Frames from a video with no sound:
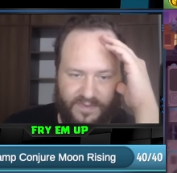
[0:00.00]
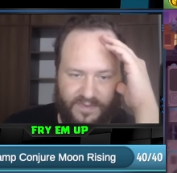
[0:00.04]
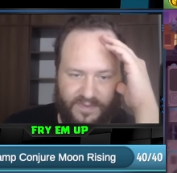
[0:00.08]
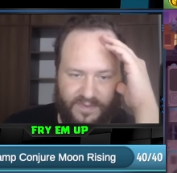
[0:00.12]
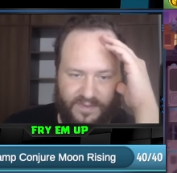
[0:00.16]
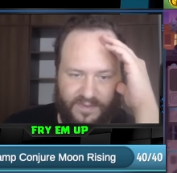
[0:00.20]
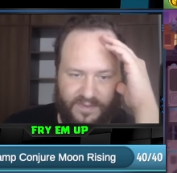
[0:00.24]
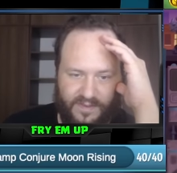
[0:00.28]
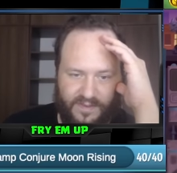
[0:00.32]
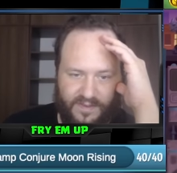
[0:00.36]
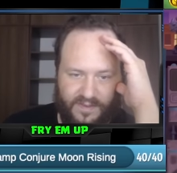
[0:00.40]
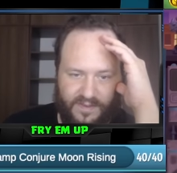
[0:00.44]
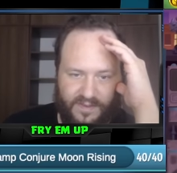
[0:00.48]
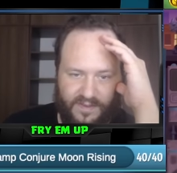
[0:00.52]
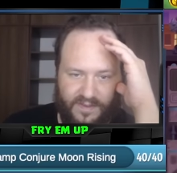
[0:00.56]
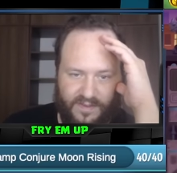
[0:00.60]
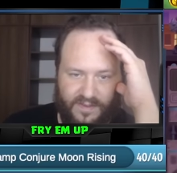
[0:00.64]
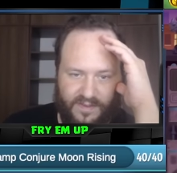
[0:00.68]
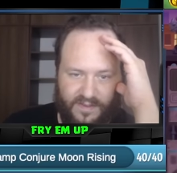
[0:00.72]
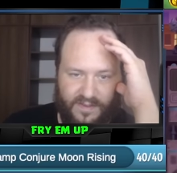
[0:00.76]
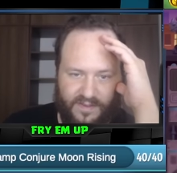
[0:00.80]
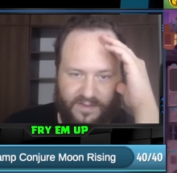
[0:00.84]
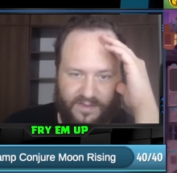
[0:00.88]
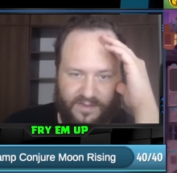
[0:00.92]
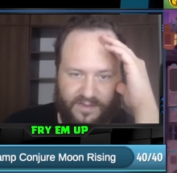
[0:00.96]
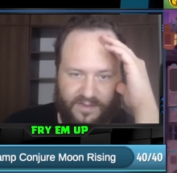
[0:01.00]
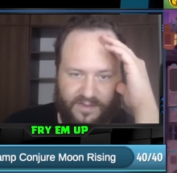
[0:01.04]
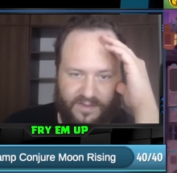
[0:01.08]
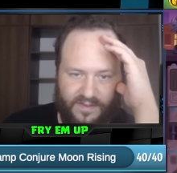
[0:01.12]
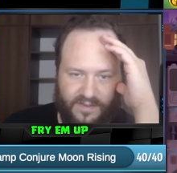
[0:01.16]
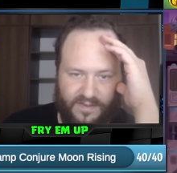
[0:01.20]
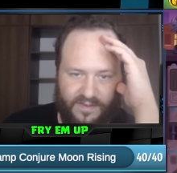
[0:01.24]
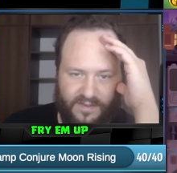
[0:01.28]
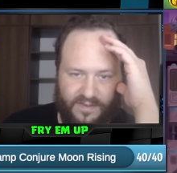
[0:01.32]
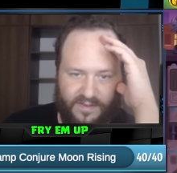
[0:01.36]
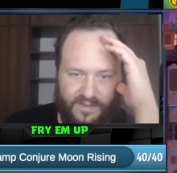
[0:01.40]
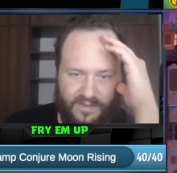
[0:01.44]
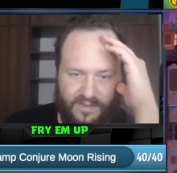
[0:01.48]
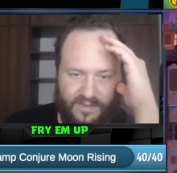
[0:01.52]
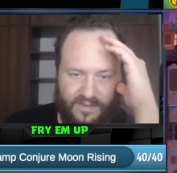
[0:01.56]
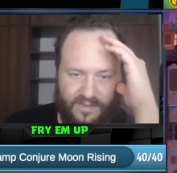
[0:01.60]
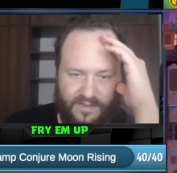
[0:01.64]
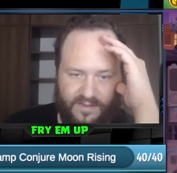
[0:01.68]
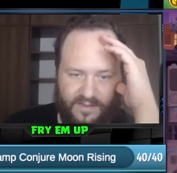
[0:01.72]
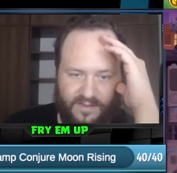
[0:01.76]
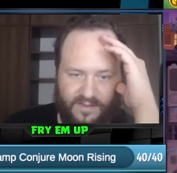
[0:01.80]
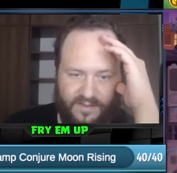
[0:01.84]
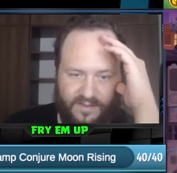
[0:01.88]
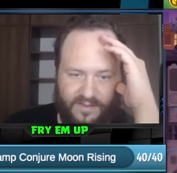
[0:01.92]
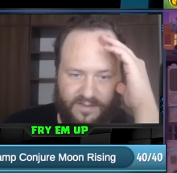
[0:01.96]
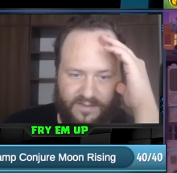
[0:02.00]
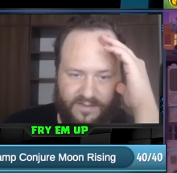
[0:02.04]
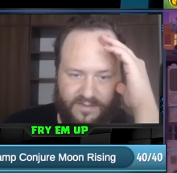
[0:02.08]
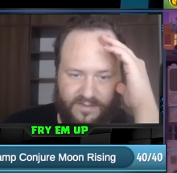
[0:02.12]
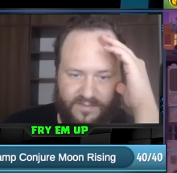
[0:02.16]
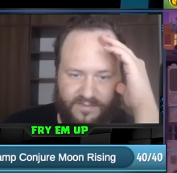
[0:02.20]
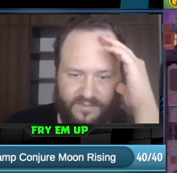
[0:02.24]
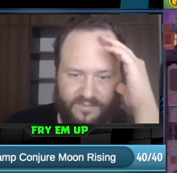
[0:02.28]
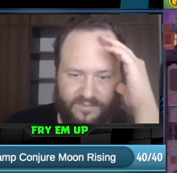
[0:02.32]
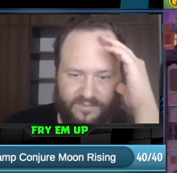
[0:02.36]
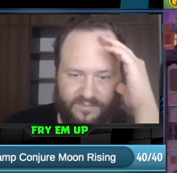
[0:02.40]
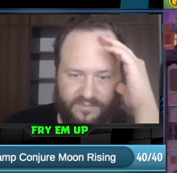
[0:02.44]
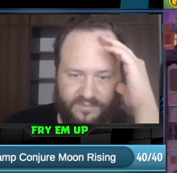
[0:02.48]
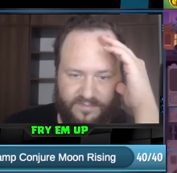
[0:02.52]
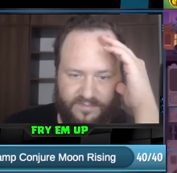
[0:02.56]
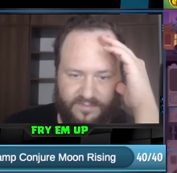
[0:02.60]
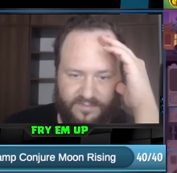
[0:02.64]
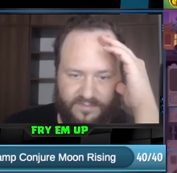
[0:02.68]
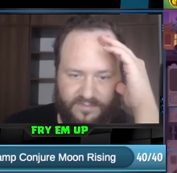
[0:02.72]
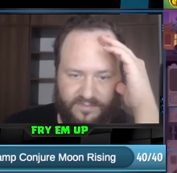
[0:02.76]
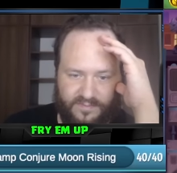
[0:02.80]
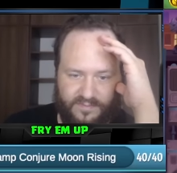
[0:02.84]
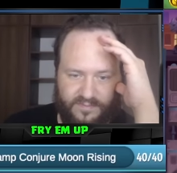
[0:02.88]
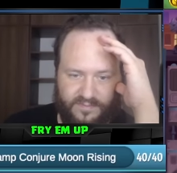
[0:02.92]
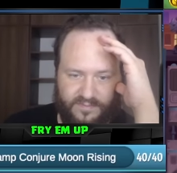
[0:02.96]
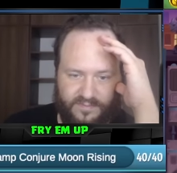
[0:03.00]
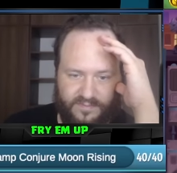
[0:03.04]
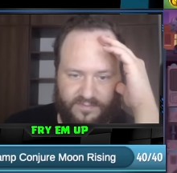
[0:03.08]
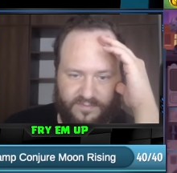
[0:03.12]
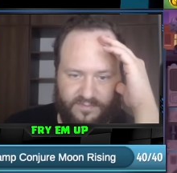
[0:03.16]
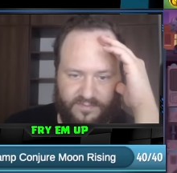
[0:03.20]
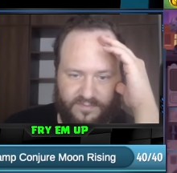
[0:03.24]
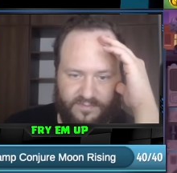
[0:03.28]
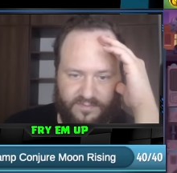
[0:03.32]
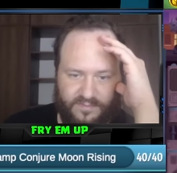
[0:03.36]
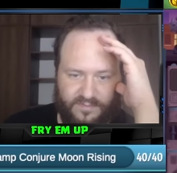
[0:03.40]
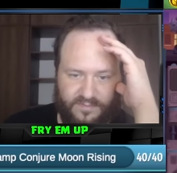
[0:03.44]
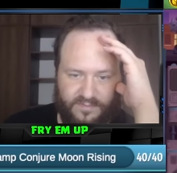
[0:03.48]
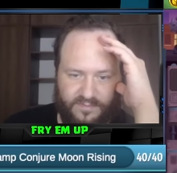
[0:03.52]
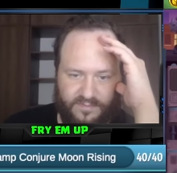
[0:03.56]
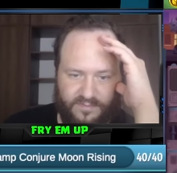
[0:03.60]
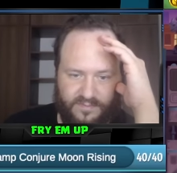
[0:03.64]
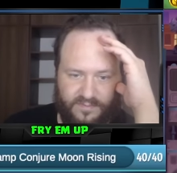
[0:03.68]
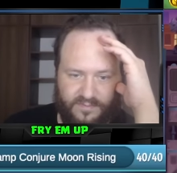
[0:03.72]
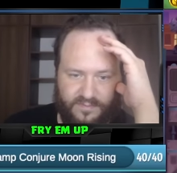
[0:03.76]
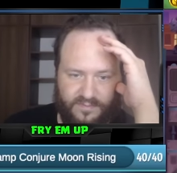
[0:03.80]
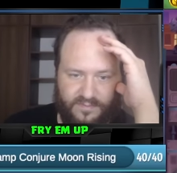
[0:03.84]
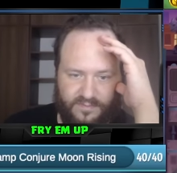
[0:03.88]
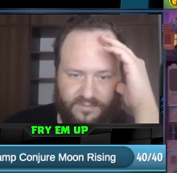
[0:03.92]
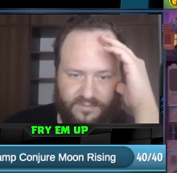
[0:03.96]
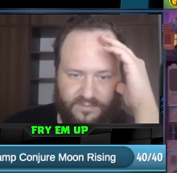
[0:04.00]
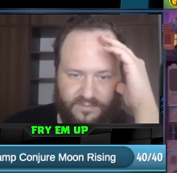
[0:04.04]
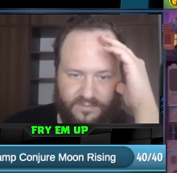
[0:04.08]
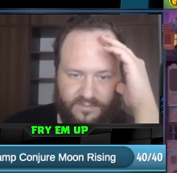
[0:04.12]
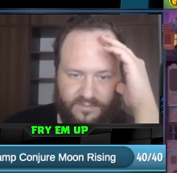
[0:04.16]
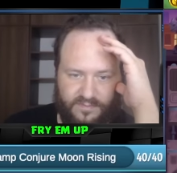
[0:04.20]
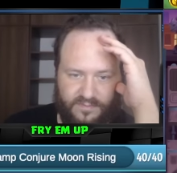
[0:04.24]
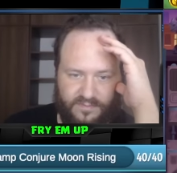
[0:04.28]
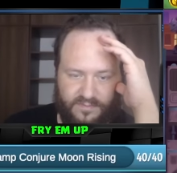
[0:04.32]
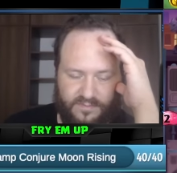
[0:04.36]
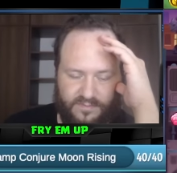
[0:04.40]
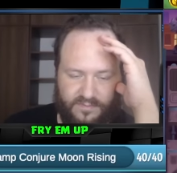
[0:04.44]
Nothing is said.